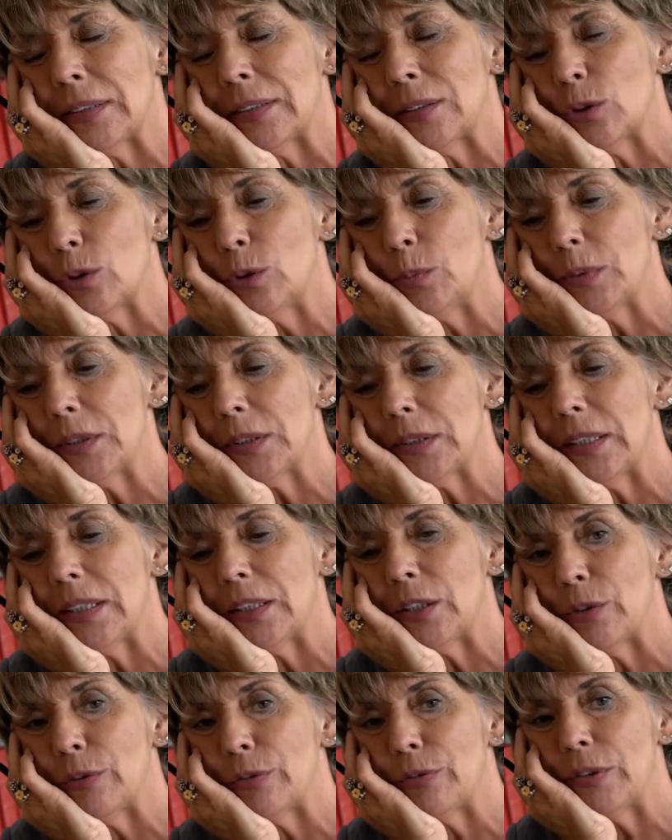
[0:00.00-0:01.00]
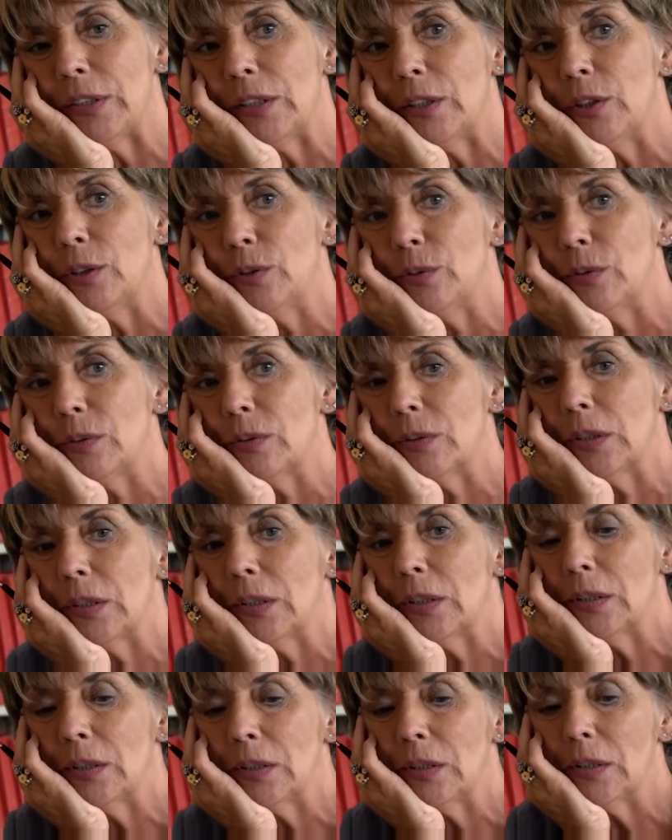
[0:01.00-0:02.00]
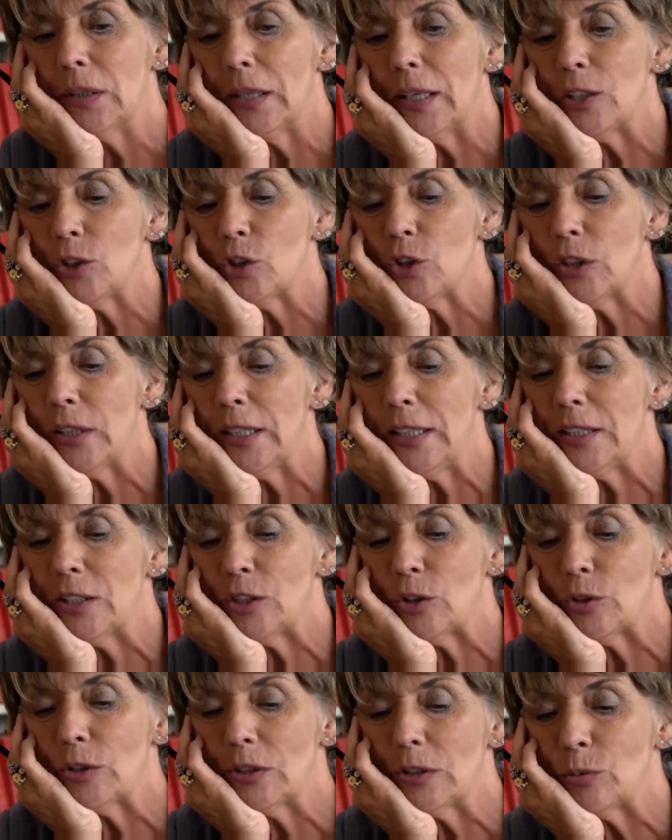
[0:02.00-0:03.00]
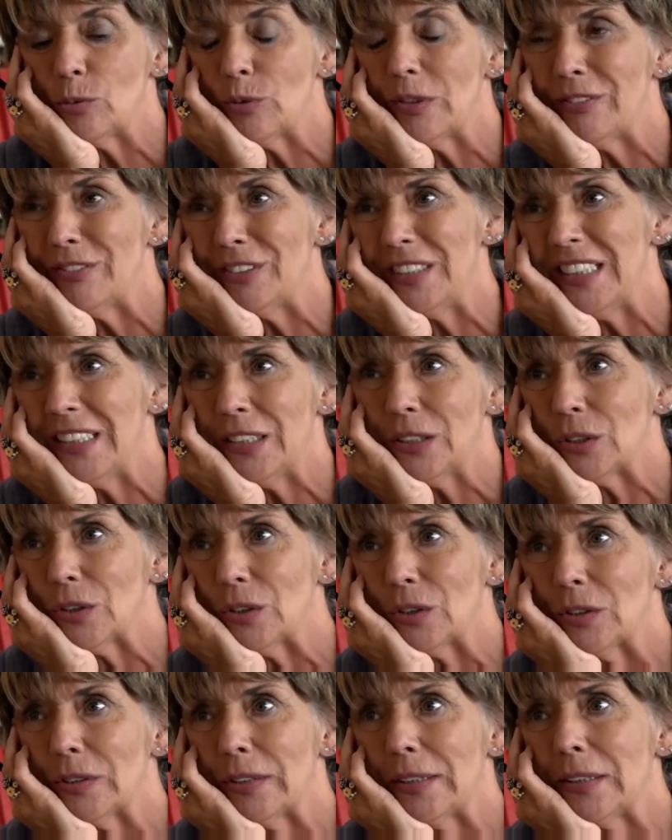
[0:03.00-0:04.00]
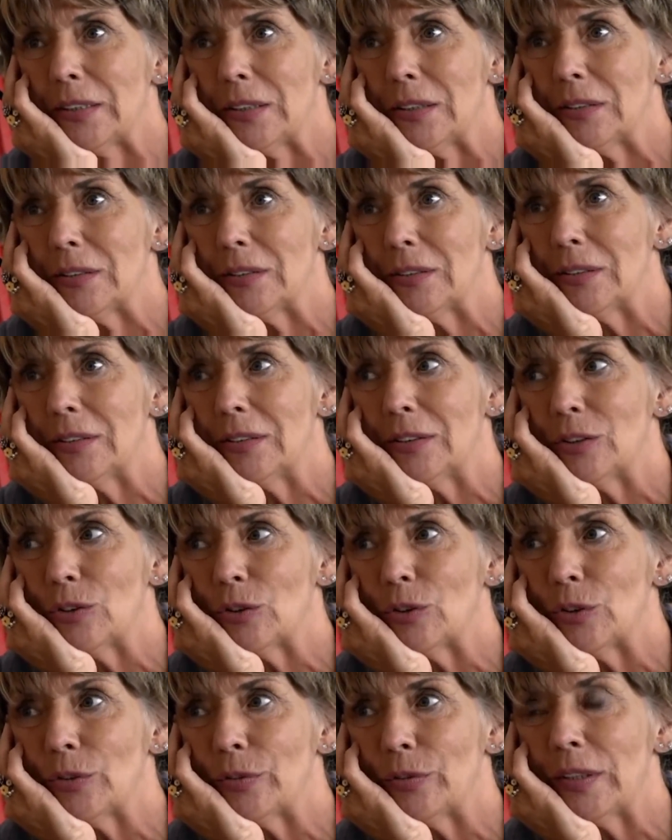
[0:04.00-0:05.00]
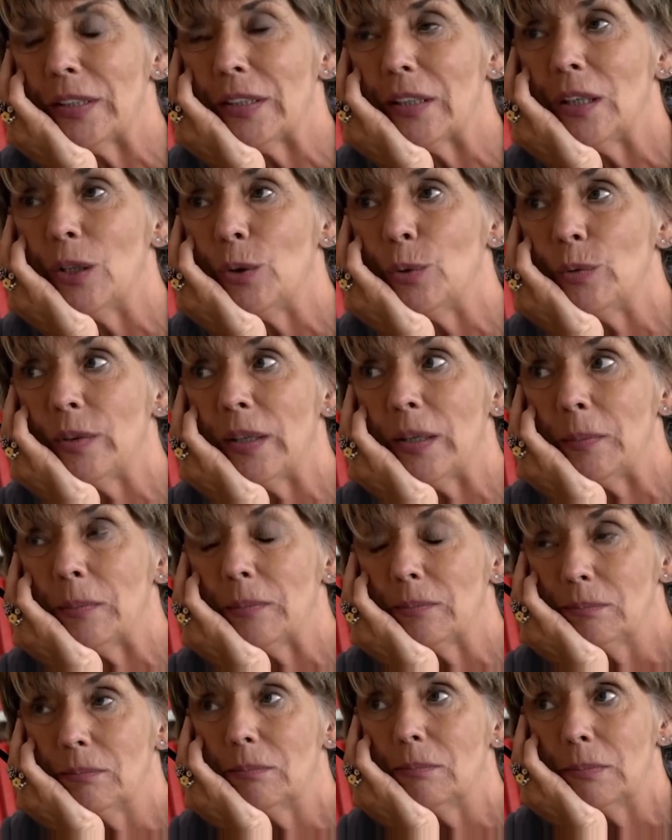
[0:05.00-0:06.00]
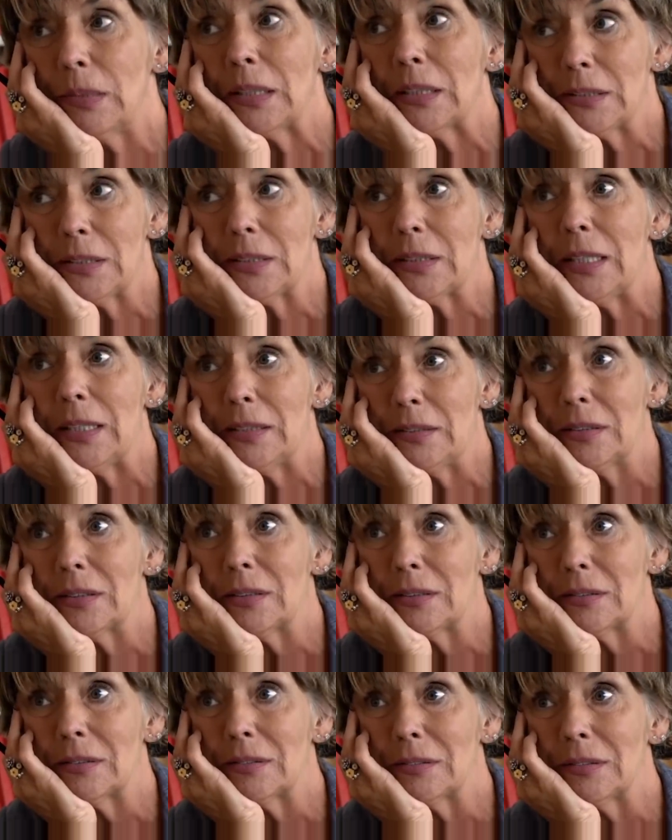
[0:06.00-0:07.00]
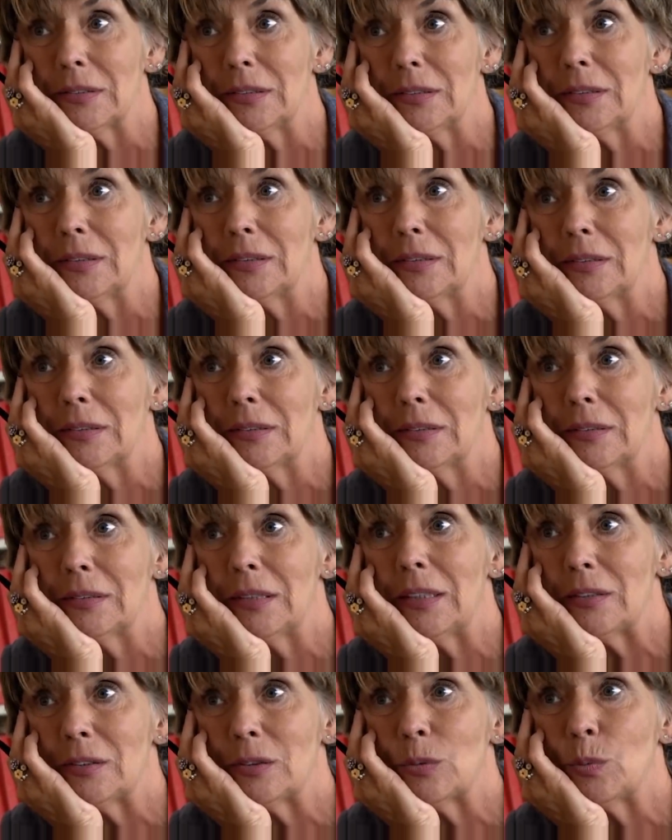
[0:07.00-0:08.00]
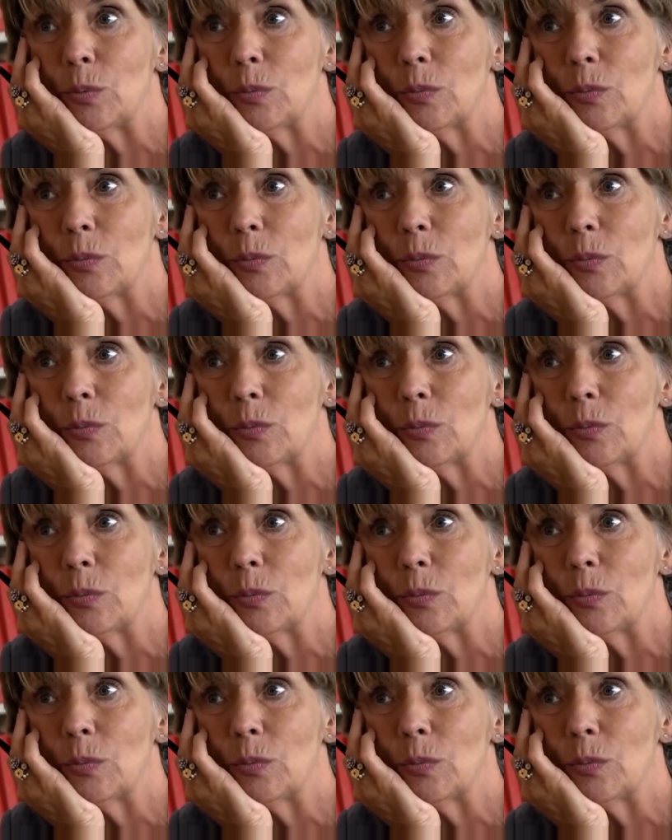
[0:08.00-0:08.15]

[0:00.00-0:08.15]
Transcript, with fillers: It's almost like you feel as your history is revealed, that you sort of think, oh, that makes sense. That's